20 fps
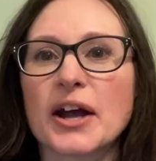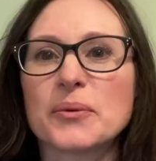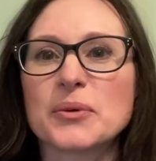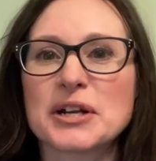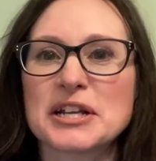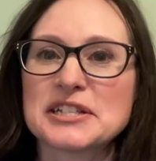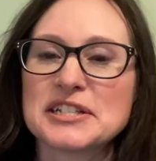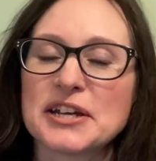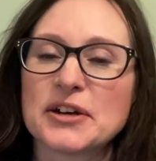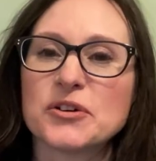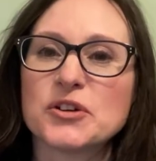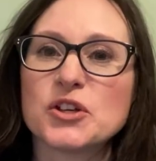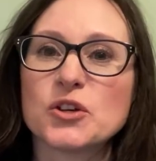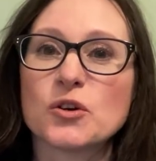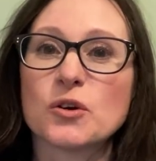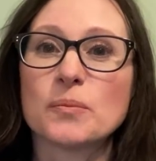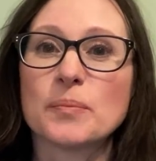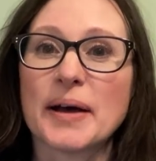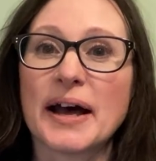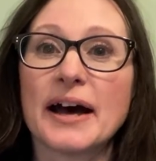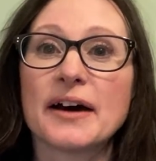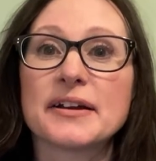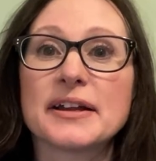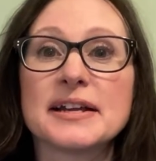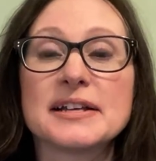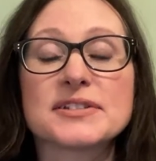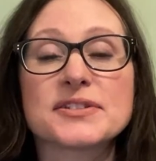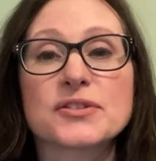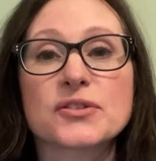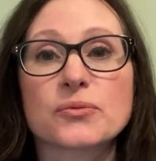I want to tell you about
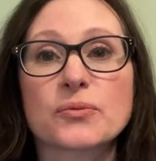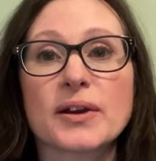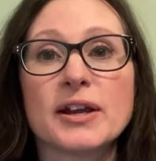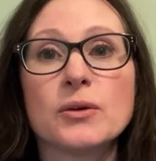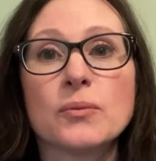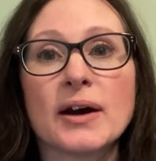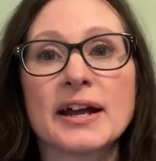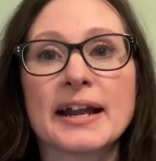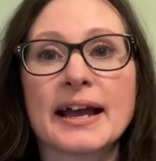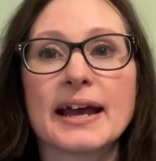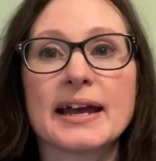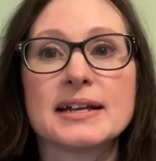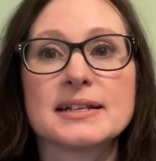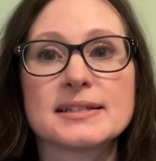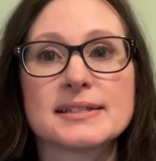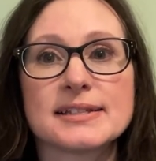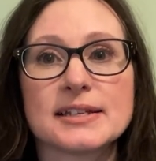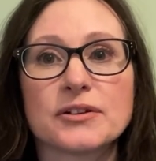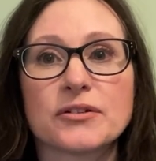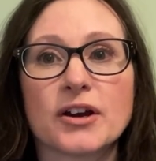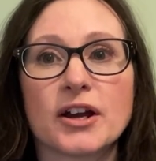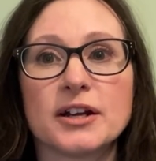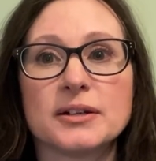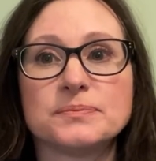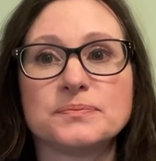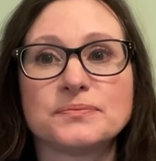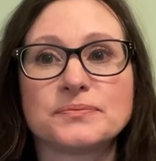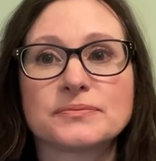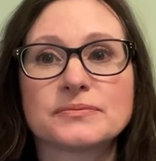is 3180.